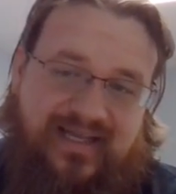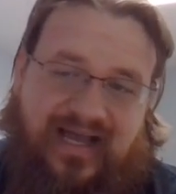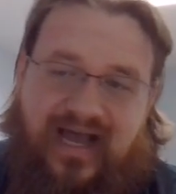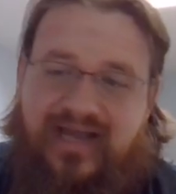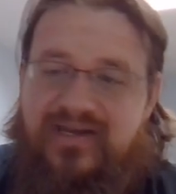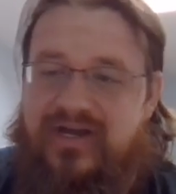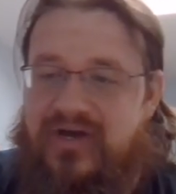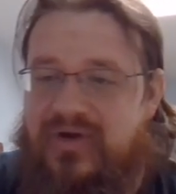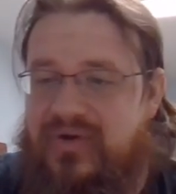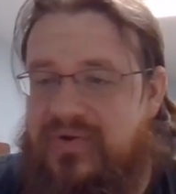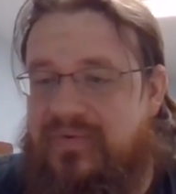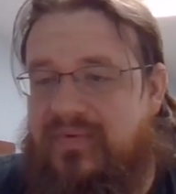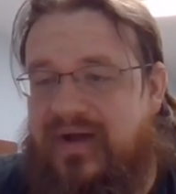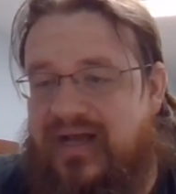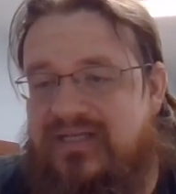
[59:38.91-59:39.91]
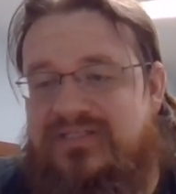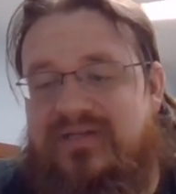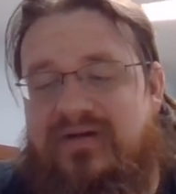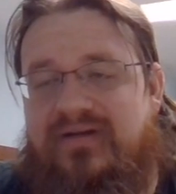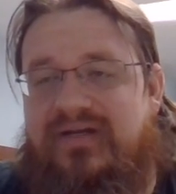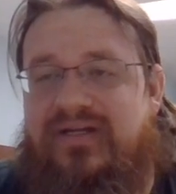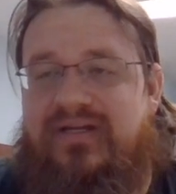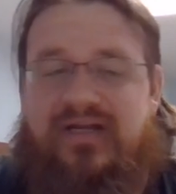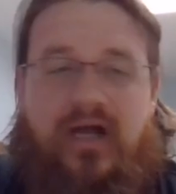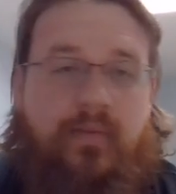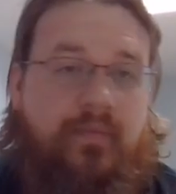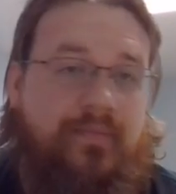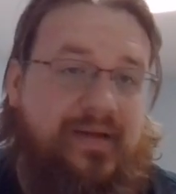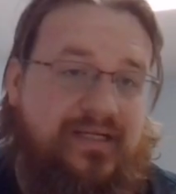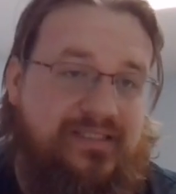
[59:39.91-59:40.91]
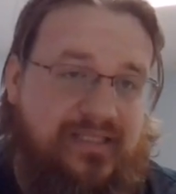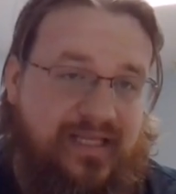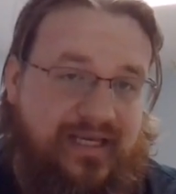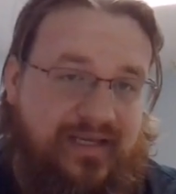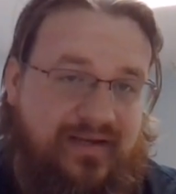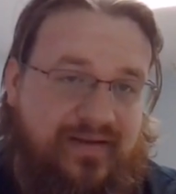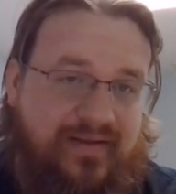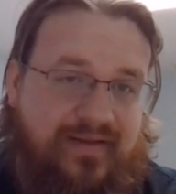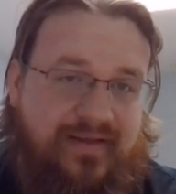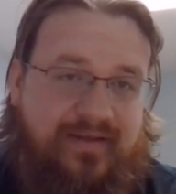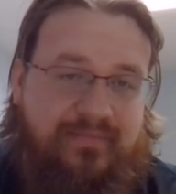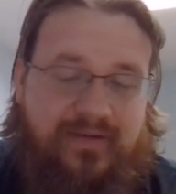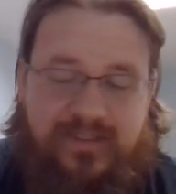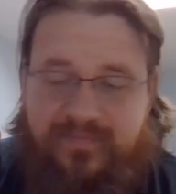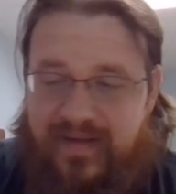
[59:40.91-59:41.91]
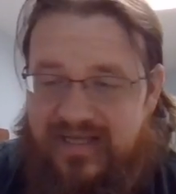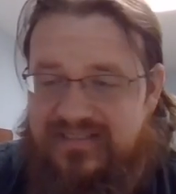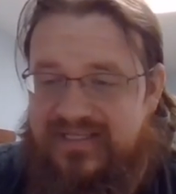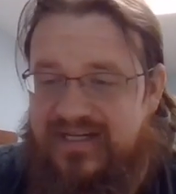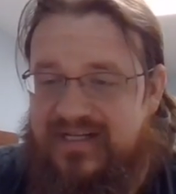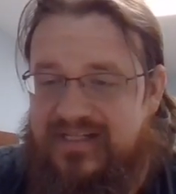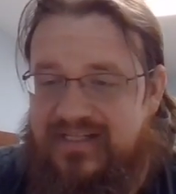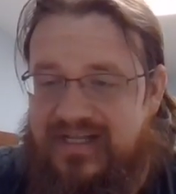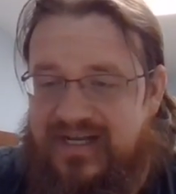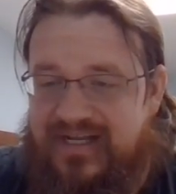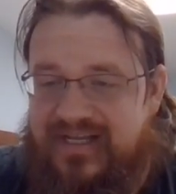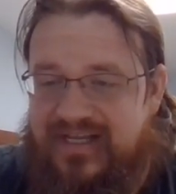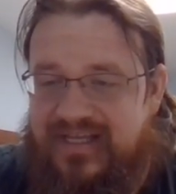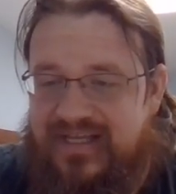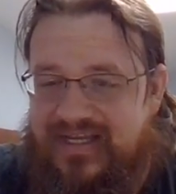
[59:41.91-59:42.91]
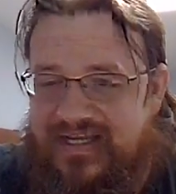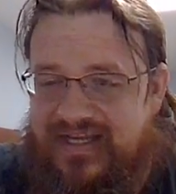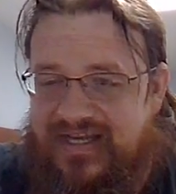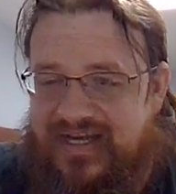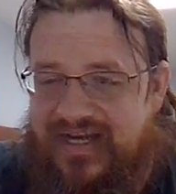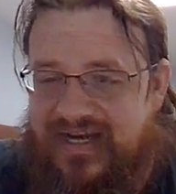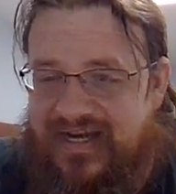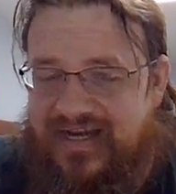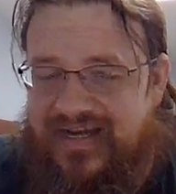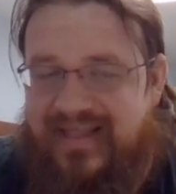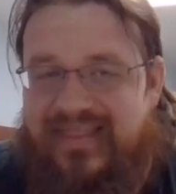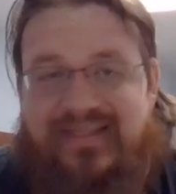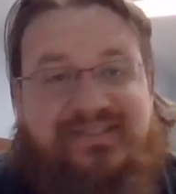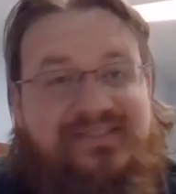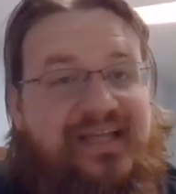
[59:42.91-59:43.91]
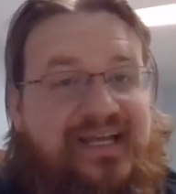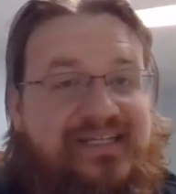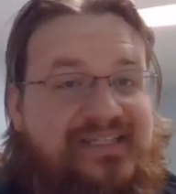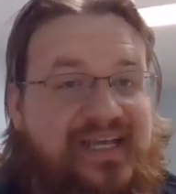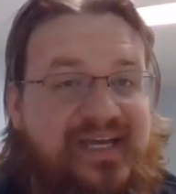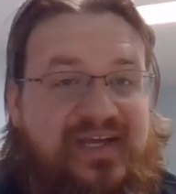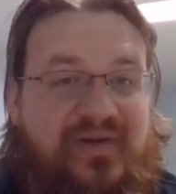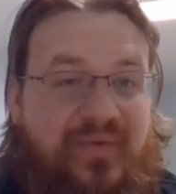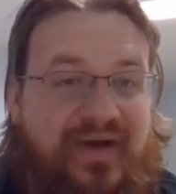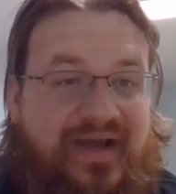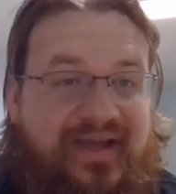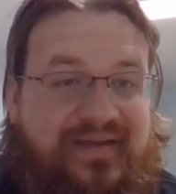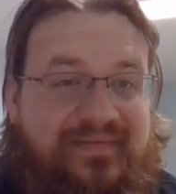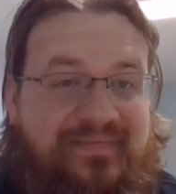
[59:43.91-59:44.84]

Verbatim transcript: I know I started a couple minutes late, but it's past 10 o'clock uh, this day is ticking away.